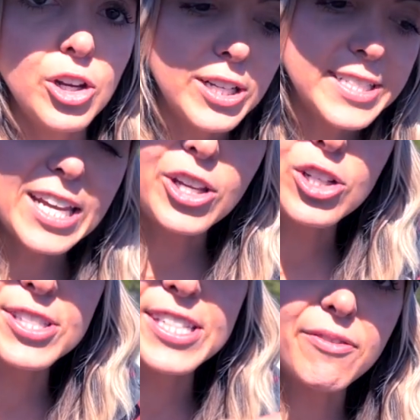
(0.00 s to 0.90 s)
You're gonna take your
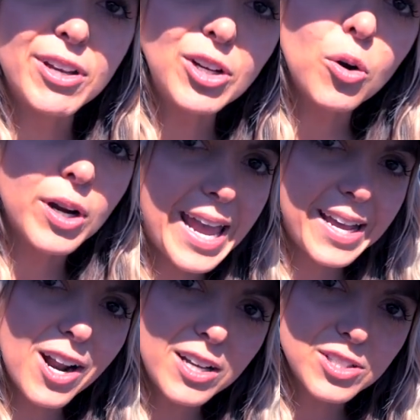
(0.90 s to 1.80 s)
seven or
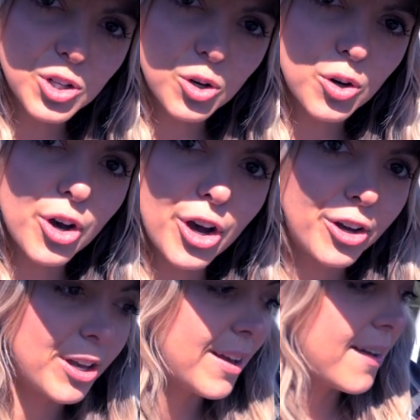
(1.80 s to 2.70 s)
eight aught circle hook
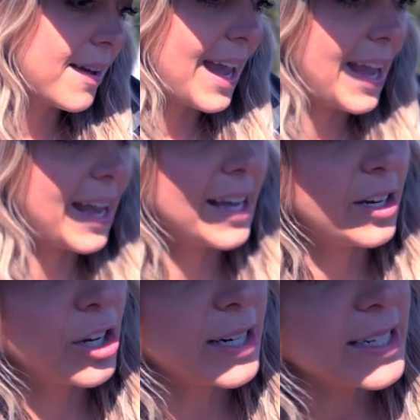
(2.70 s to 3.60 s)
and
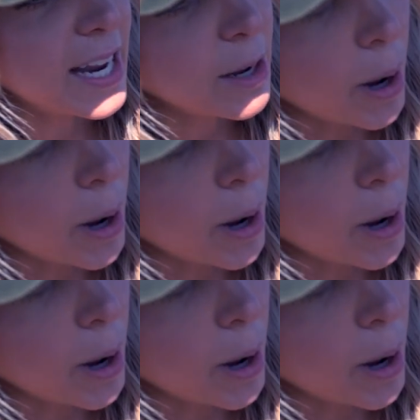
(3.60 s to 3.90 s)
you're gonna take